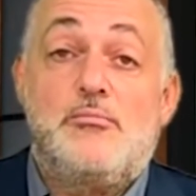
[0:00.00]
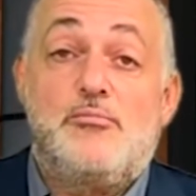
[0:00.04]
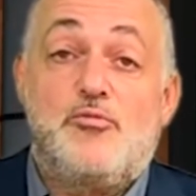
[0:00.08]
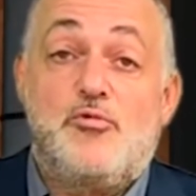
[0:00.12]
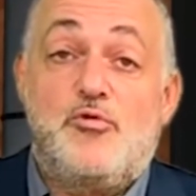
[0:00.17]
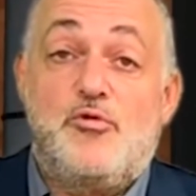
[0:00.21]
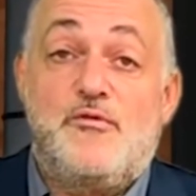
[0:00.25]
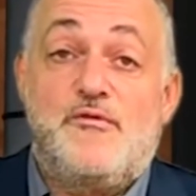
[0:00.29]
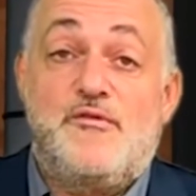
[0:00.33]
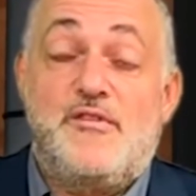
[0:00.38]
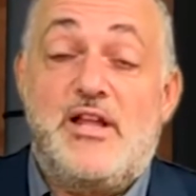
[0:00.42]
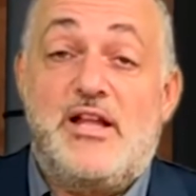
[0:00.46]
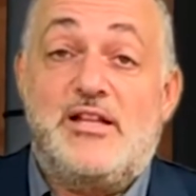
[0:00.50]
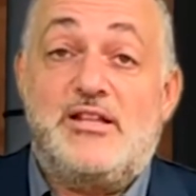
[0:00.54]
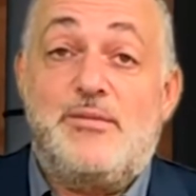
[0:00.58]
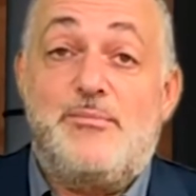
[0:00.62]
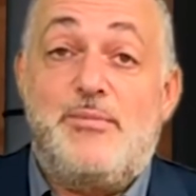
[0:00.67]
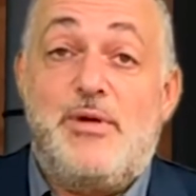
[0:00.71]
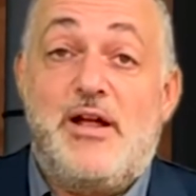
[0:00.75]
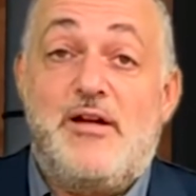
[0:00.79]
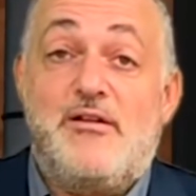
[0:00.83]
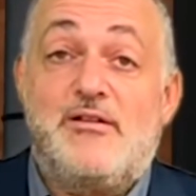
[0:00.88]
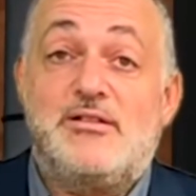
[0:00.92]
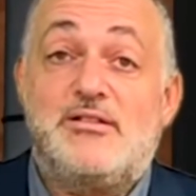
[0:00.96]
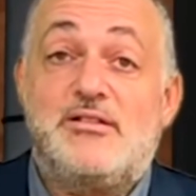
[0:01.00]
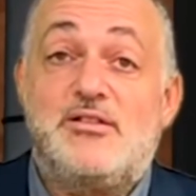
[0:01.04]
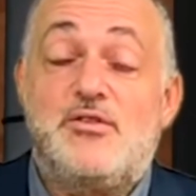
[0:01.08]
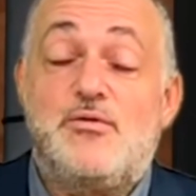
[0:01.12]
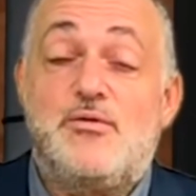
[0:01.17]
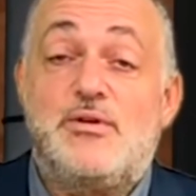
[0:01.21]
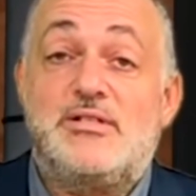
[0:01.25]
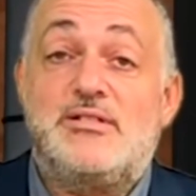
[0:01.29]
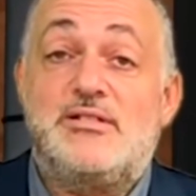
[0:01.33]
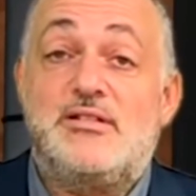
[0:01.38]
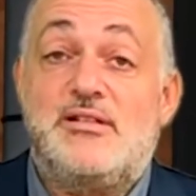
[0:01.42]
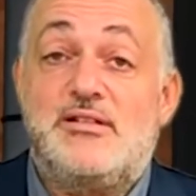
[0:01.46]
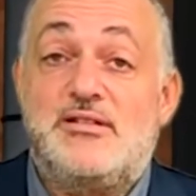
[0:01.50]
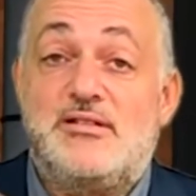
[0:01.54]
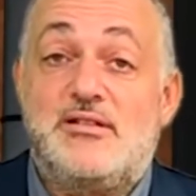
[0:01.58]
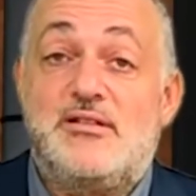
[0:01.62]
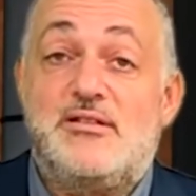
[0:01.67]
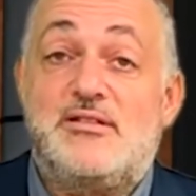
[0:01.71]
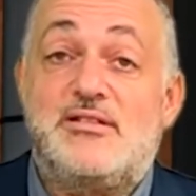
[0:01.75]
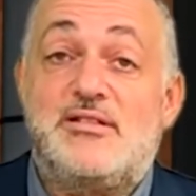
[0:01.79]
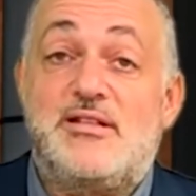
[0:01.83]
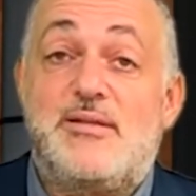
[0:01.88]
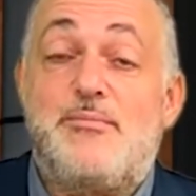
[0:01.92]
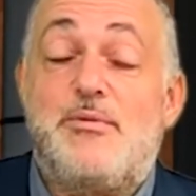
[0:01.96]
proof that the parent's a U.S. citizen,
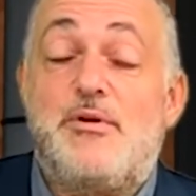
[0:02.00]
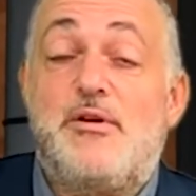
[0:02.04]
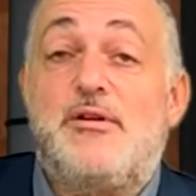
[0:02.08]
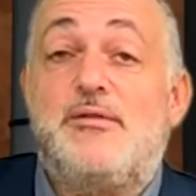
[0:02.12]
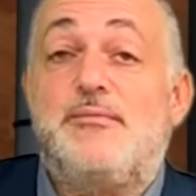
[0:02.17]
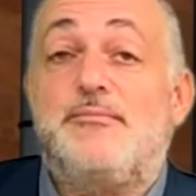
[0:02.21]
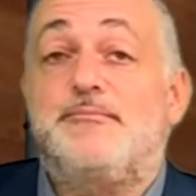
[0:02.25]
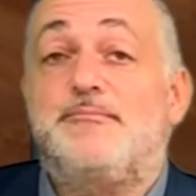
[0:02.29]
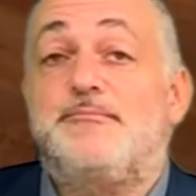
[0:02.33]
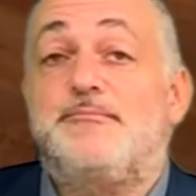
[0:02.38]
the step-parent.